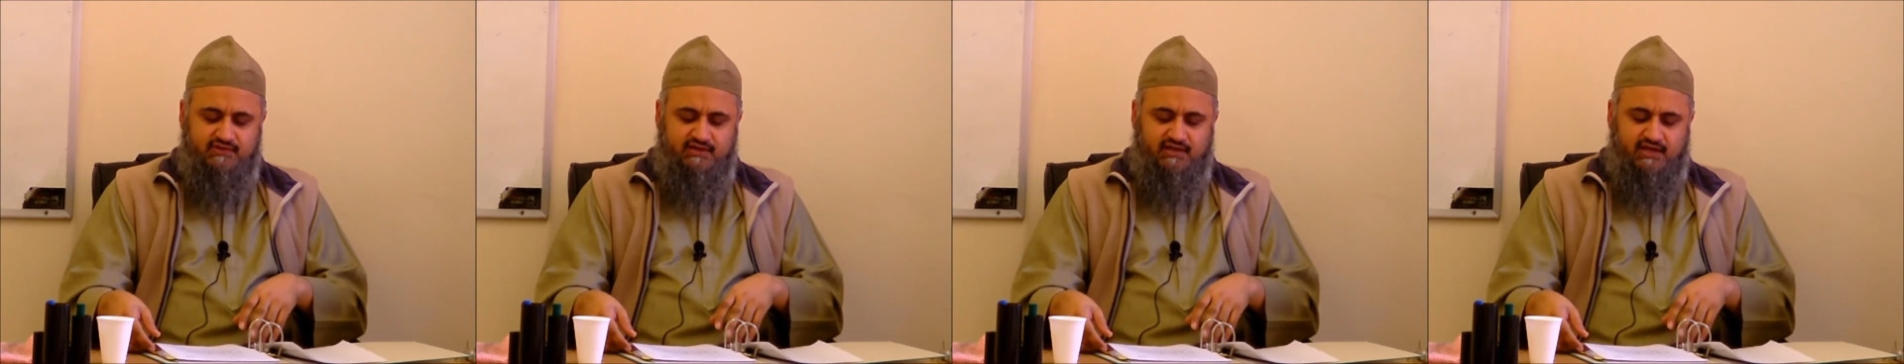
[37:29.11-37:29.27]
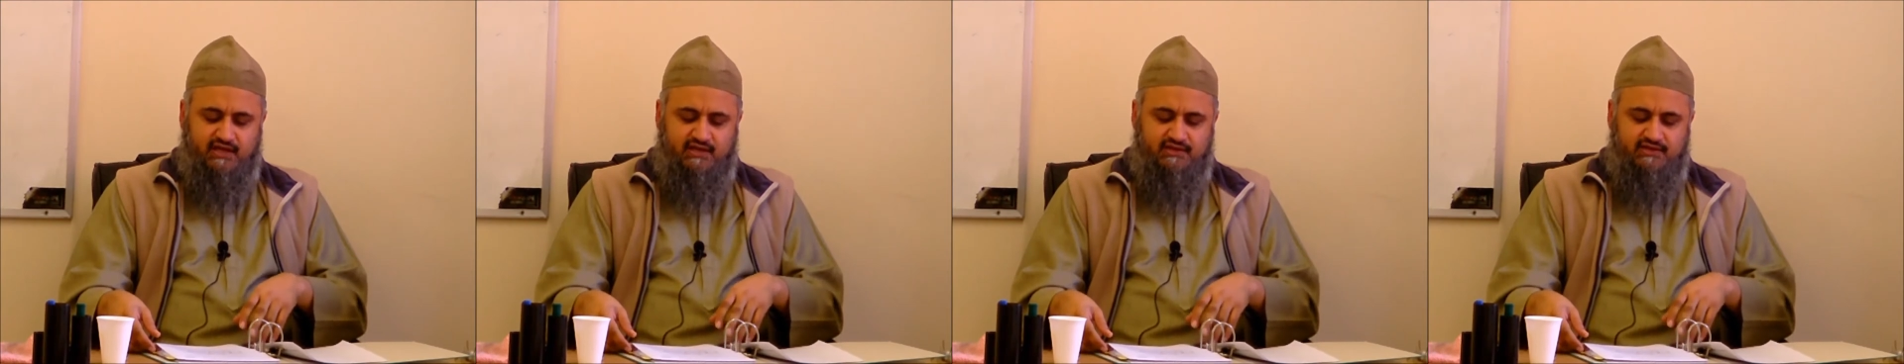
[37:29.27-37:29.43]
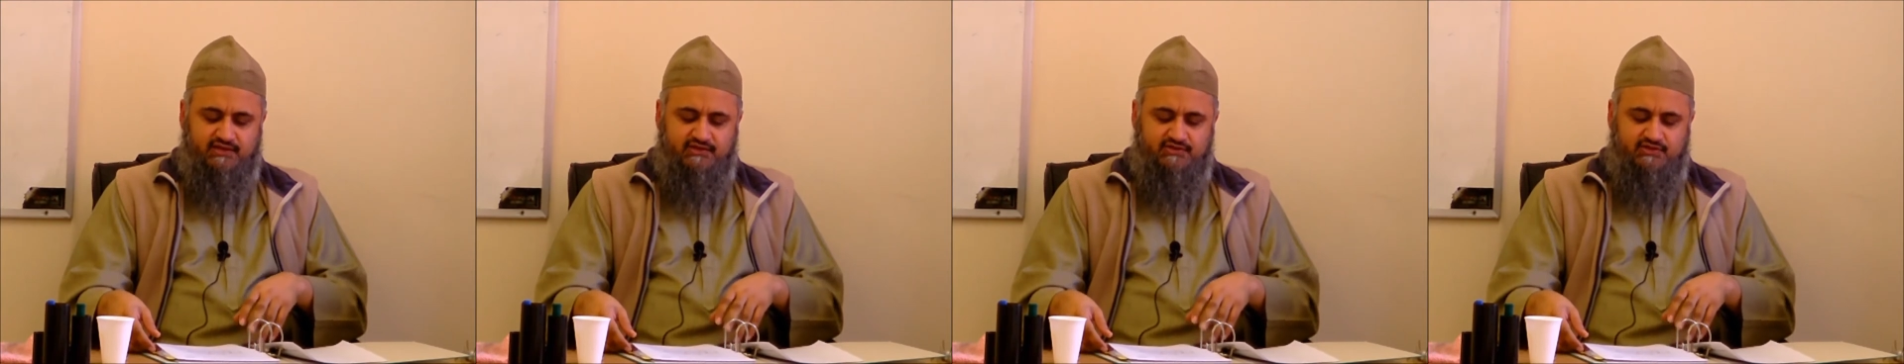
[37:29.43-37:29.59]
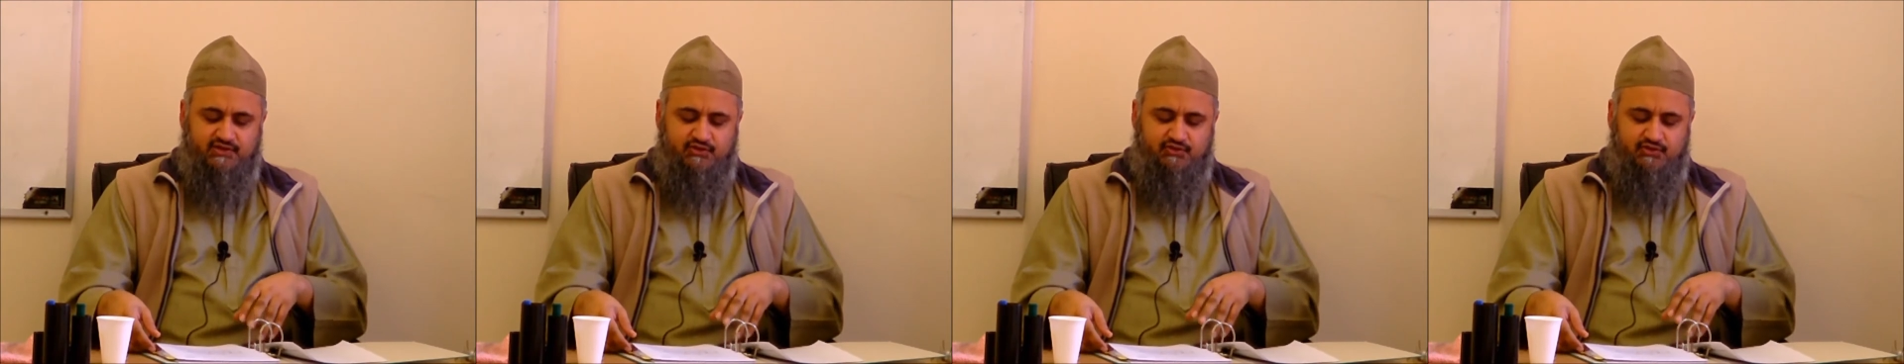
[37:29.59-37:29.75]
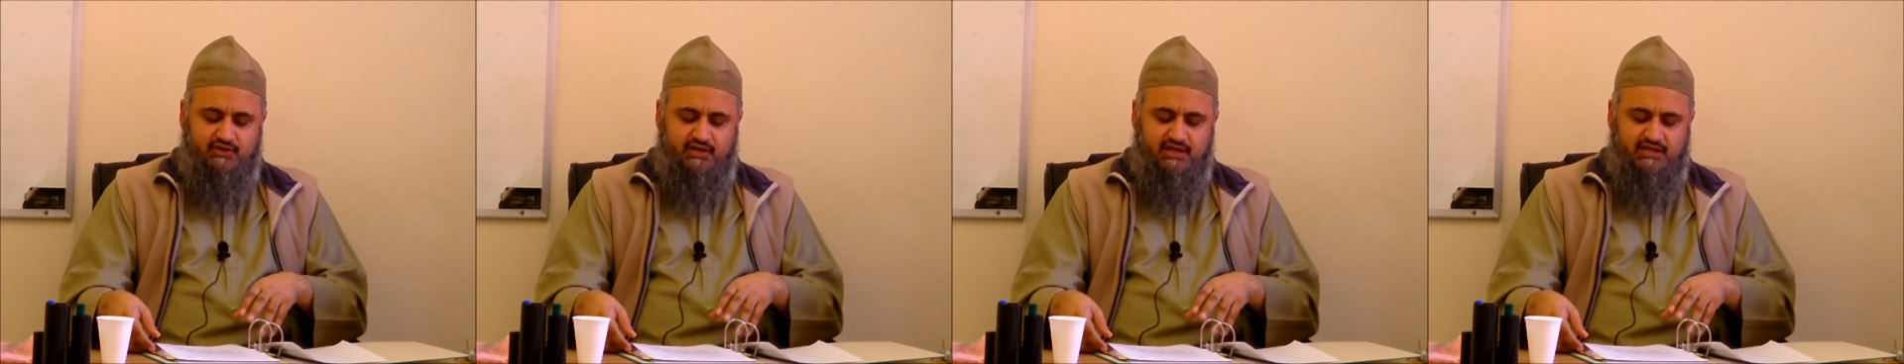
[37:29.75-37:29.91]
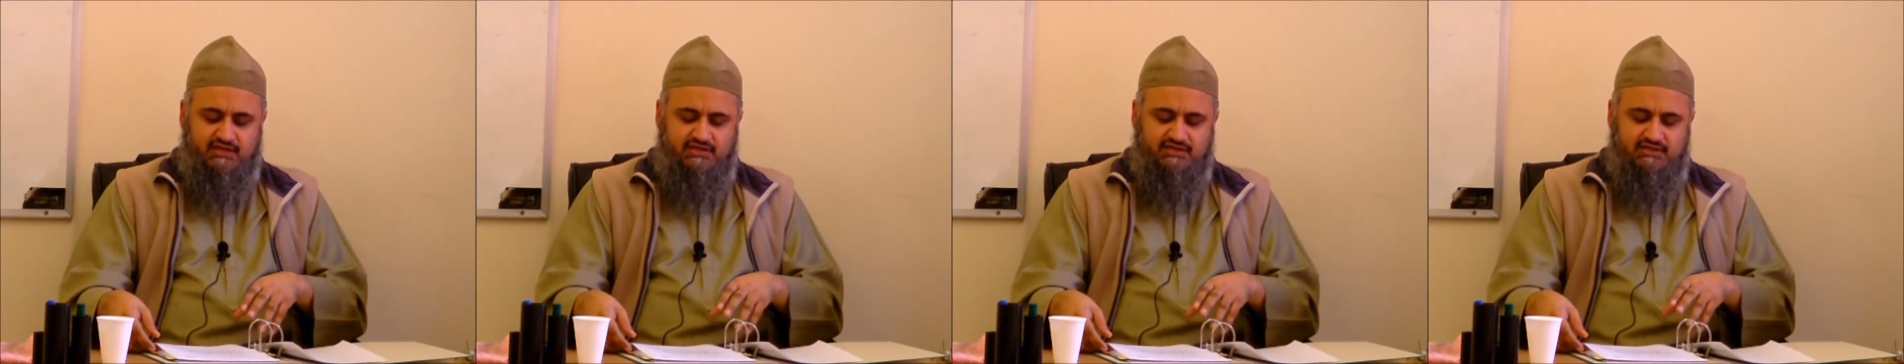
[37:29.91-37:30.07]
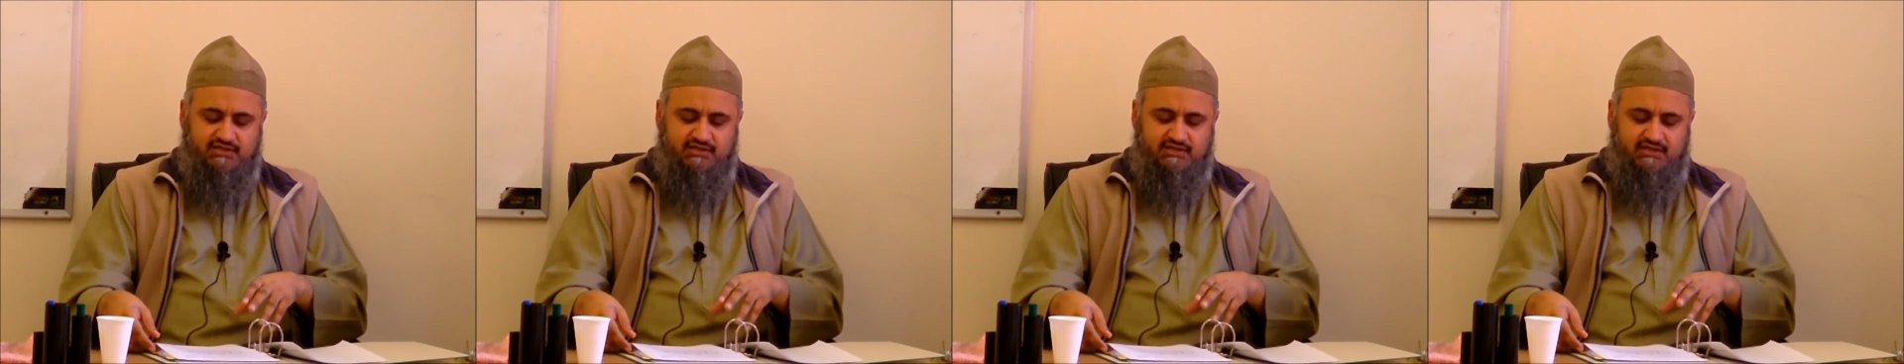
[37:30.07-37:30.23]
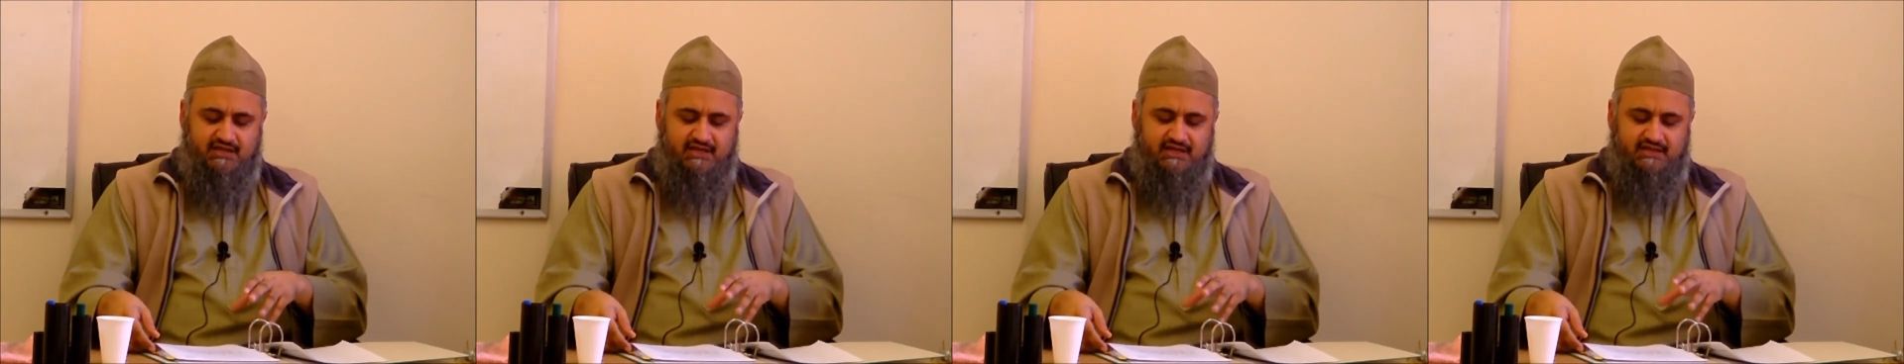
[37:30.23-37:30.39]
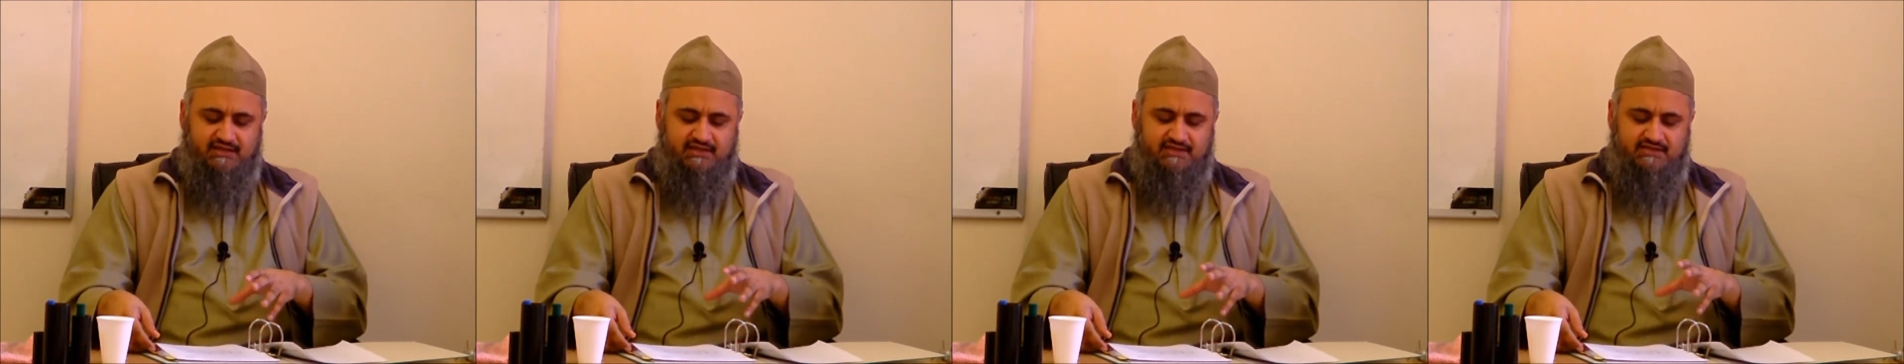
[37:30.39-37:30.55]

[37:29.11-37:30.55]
and His creation and